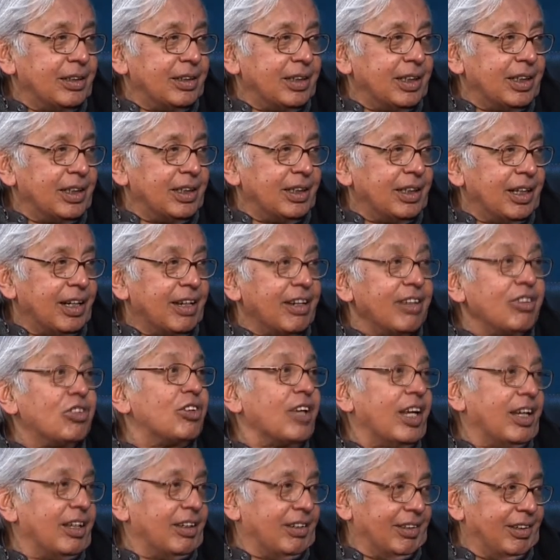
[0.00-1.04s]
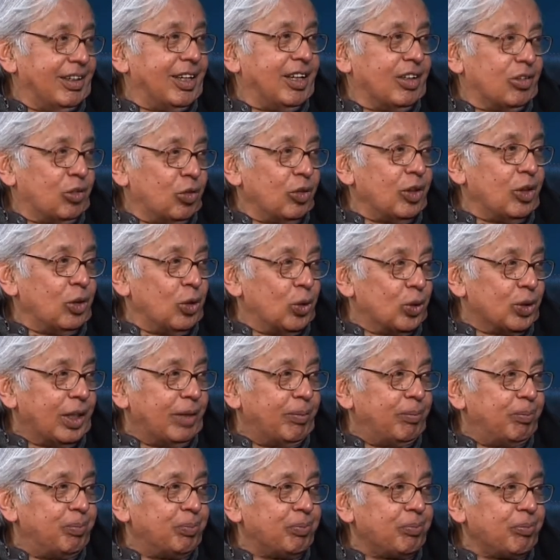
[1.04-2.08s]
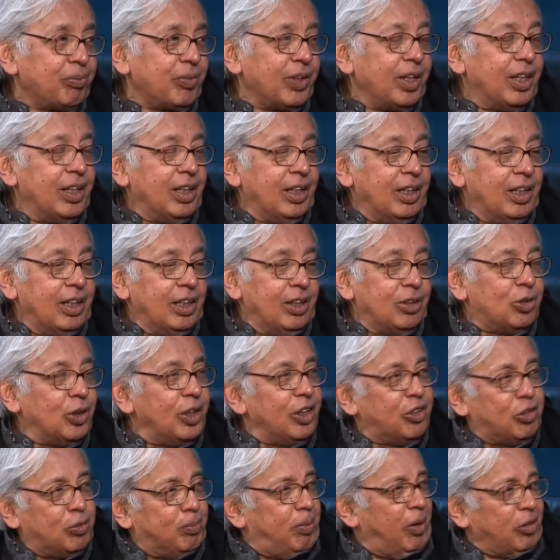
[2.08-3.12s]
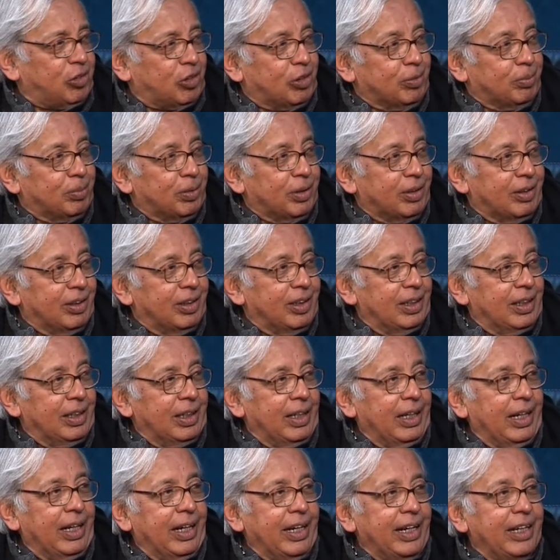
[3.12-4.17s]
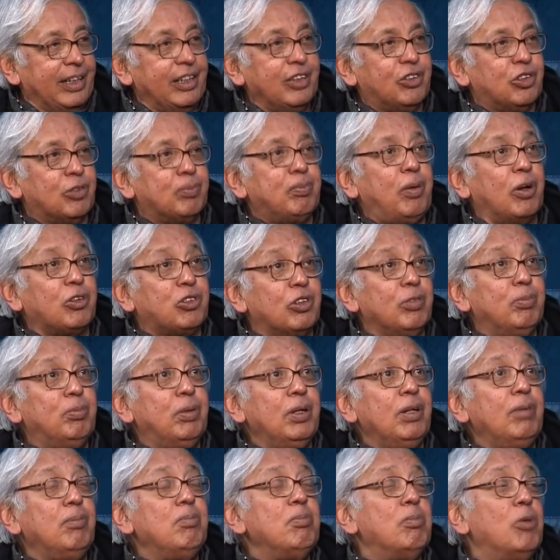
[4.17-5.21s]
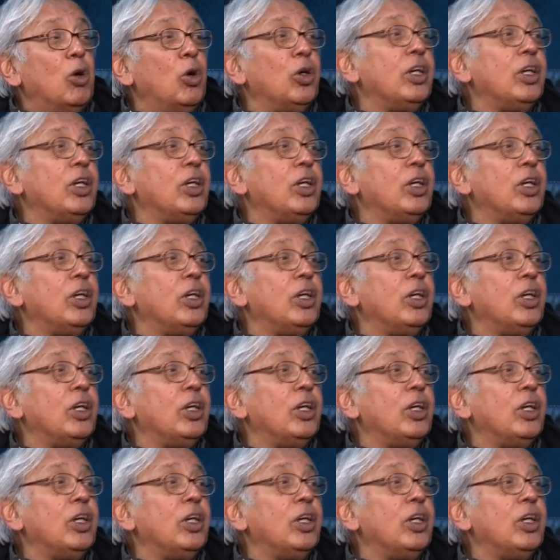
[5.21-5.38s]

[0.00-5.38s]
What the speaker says: at least as we know them. So it's possible, and it's possible more